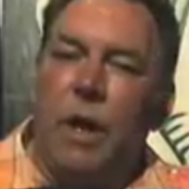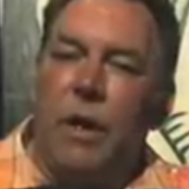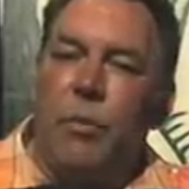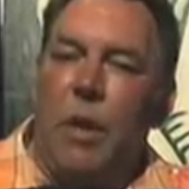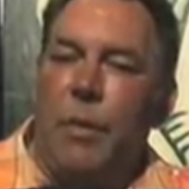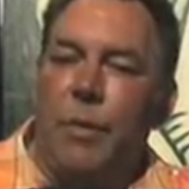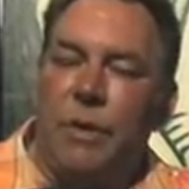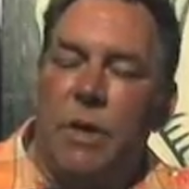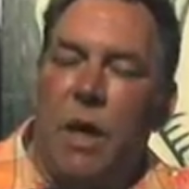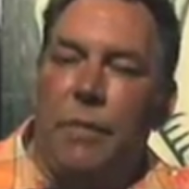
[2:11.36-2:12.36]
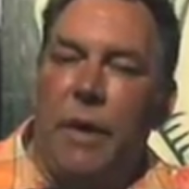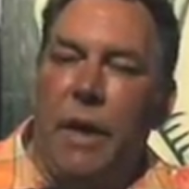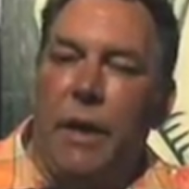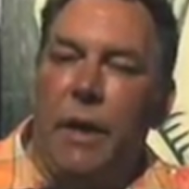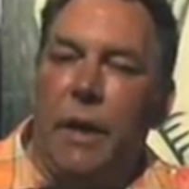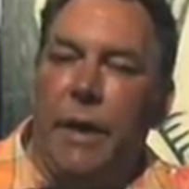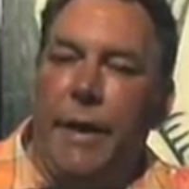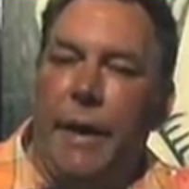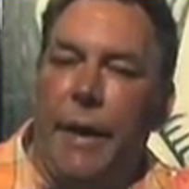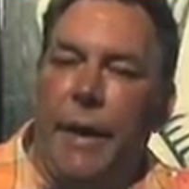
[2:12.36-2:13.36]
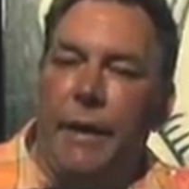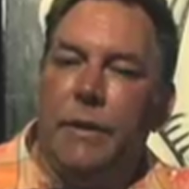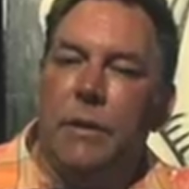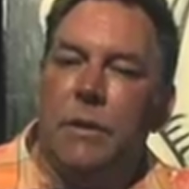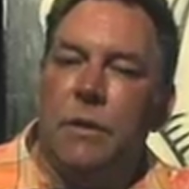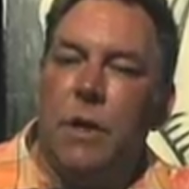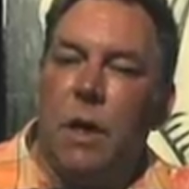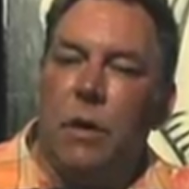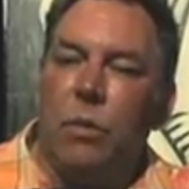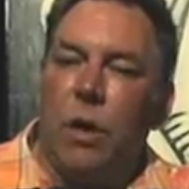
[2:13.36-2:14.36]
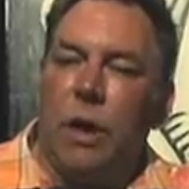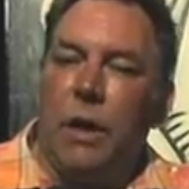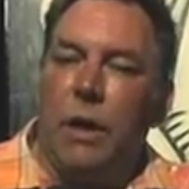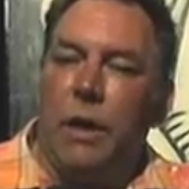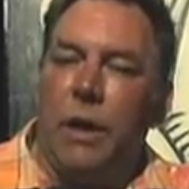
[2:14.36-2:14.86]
on to the property with Tom then and started working